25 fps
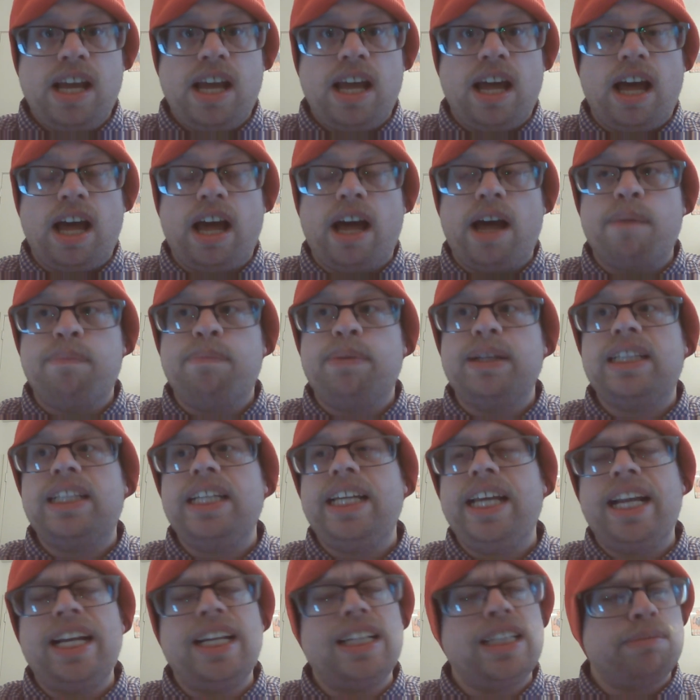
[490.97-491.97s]
But
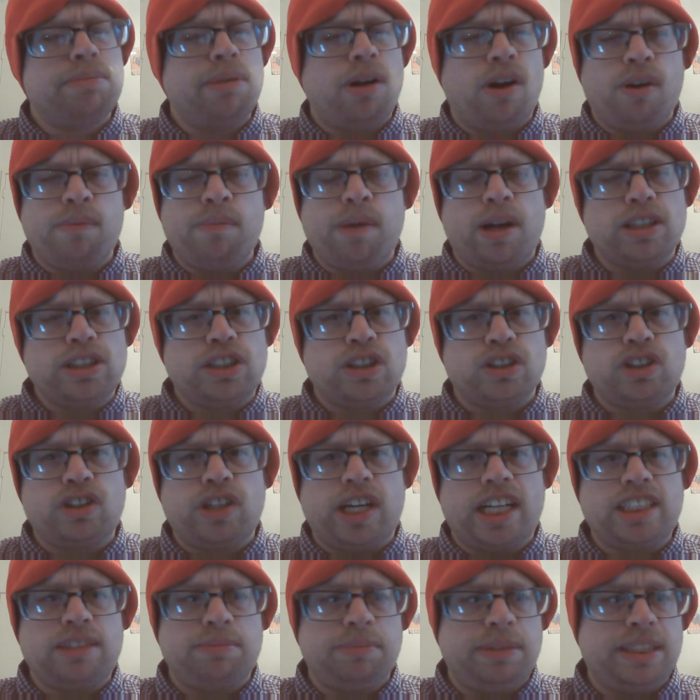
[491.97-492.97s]
the end of the poem also
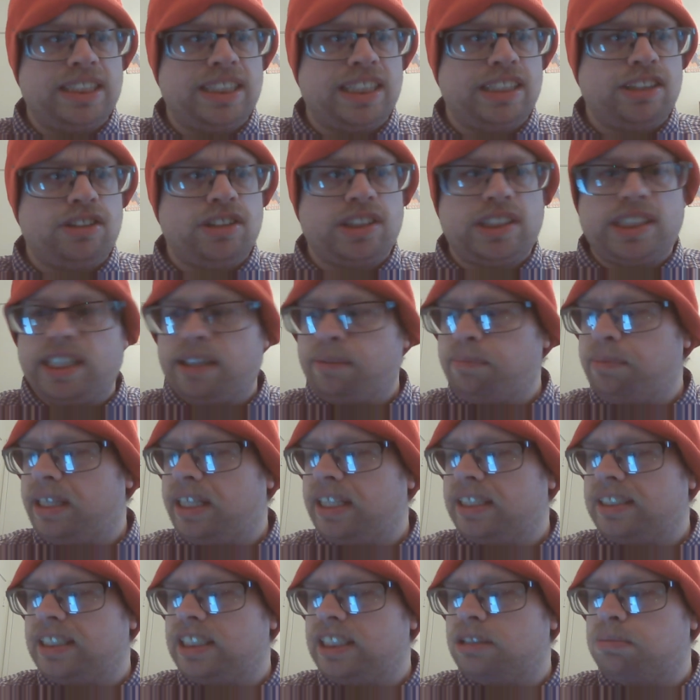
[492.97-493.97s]
strikes me as interesting
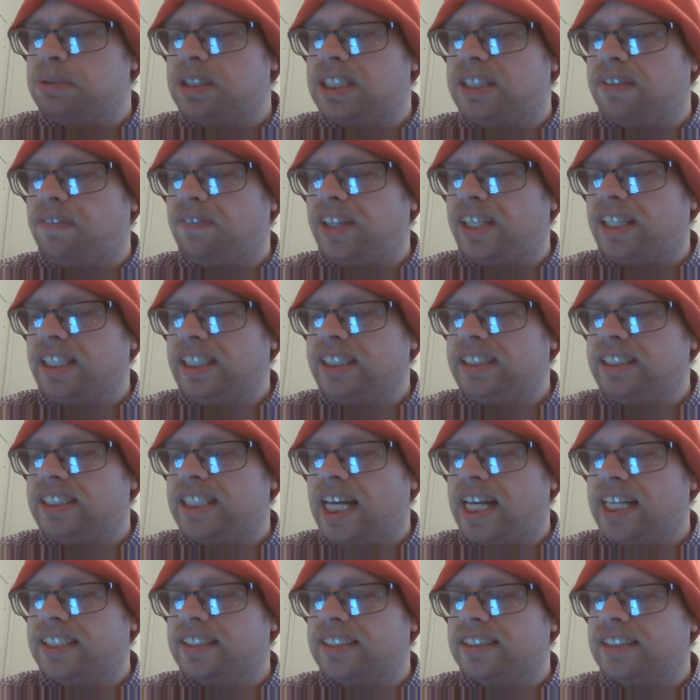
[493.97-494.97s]
because he specifically
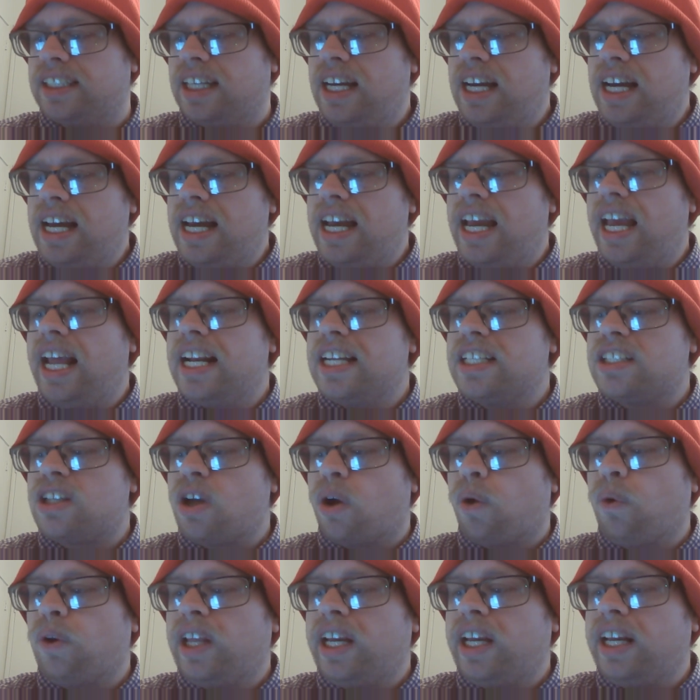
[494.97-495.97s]
says, it is
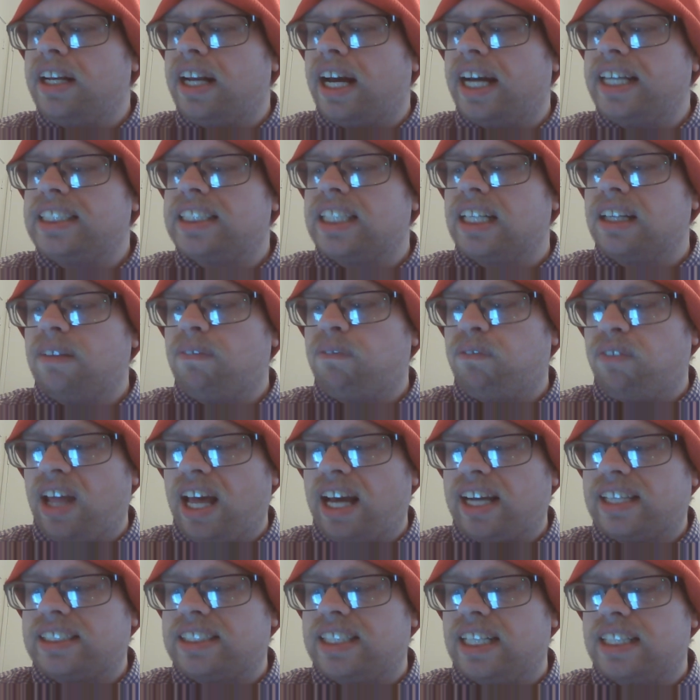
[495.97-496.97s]
only an isolate
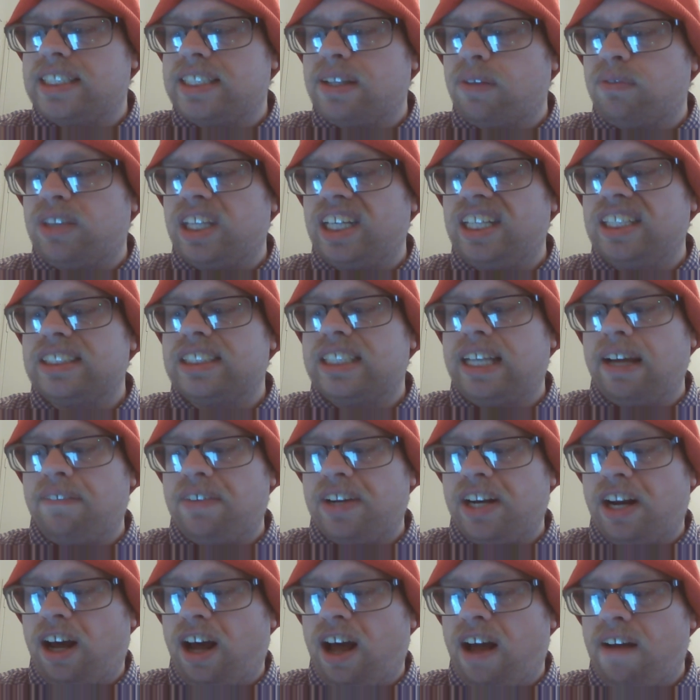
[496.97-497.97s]
flex that something is
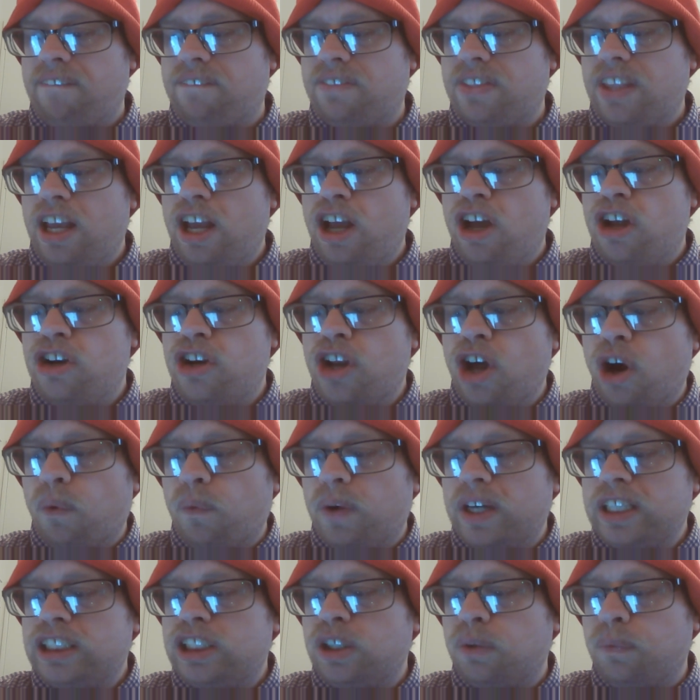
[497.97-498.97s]
given off. No
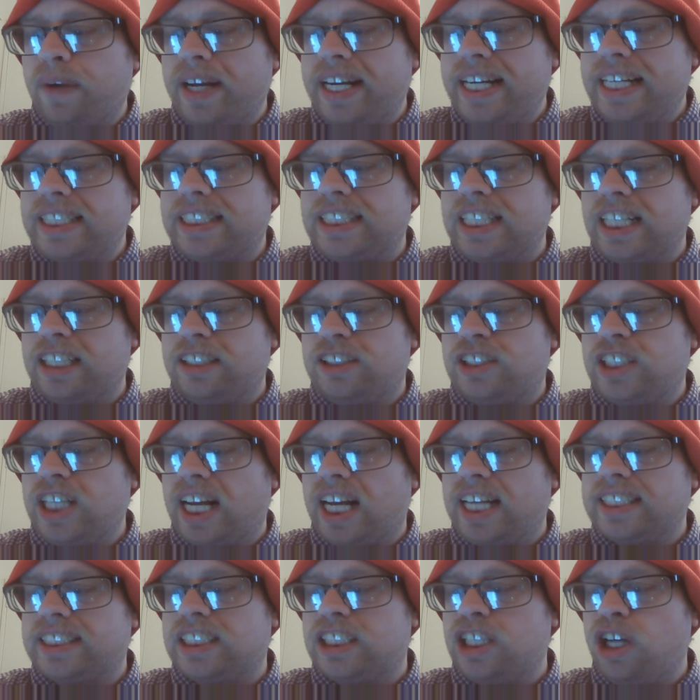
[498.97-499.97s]
one to witness and
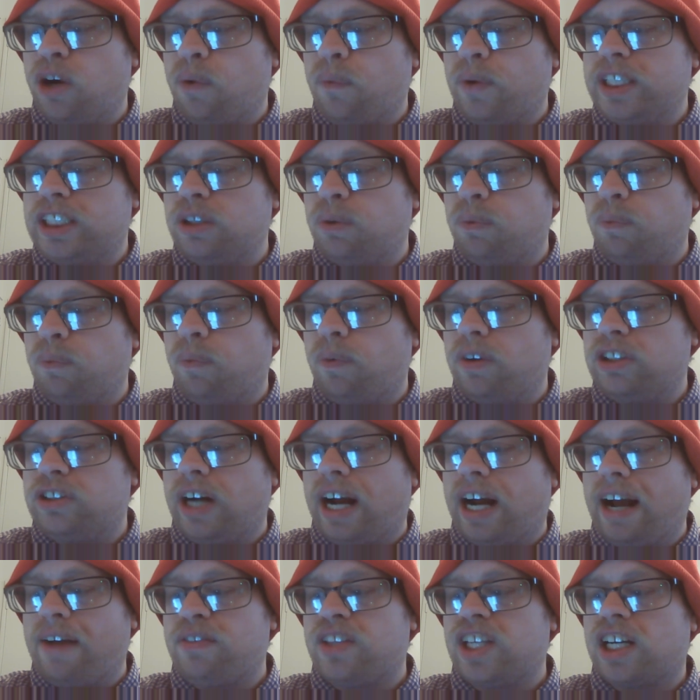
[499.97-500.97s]
adjust, no one to
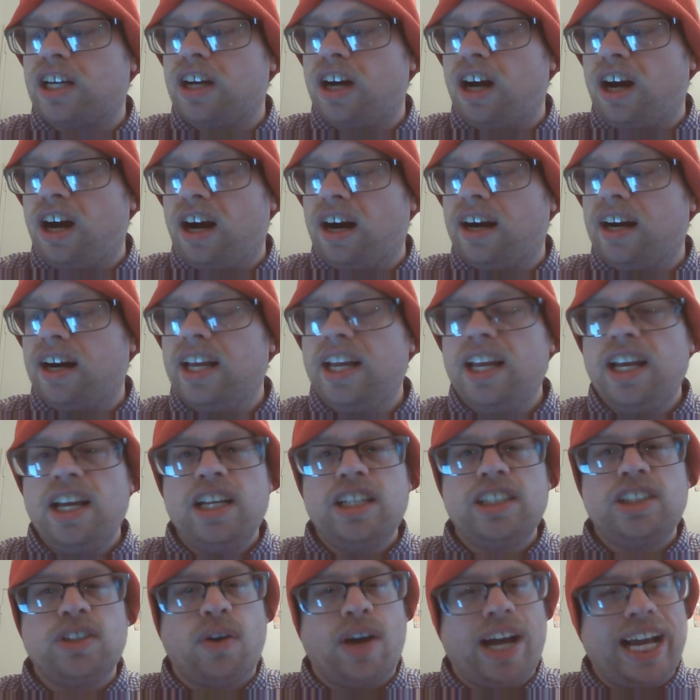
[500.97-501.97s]
drive the car.
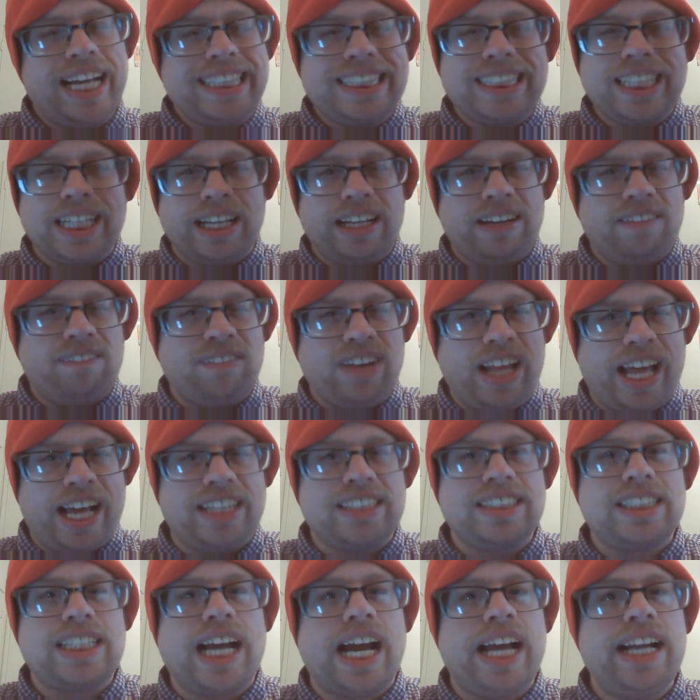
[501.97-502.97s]
So isolate
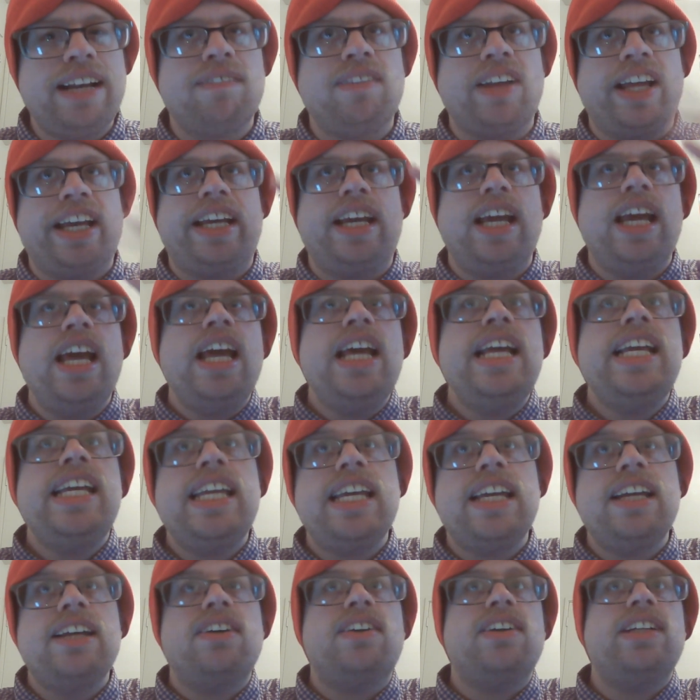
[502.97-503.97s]
flex, kind of like
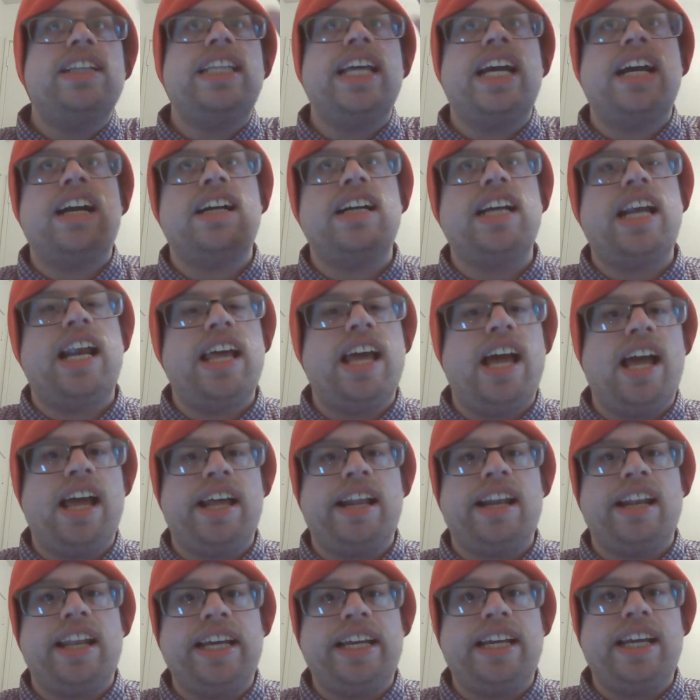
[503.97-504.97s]
here and
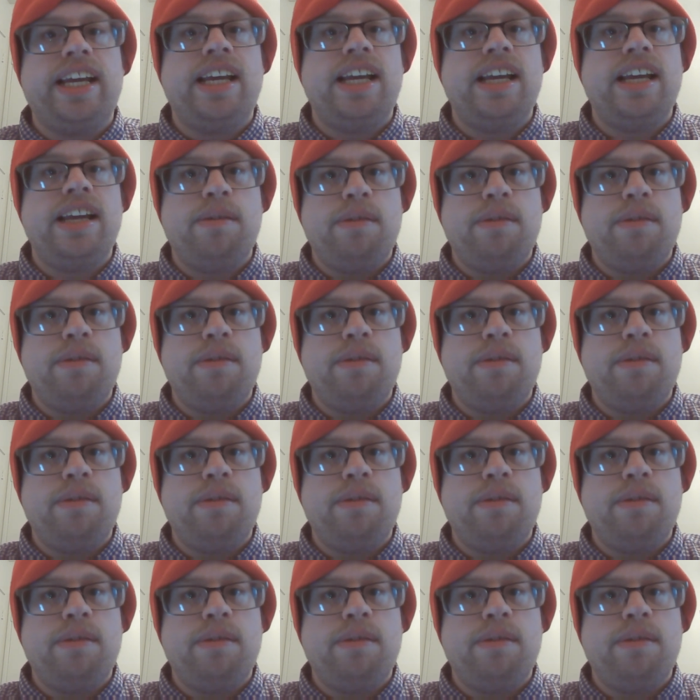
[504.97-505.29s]
there, like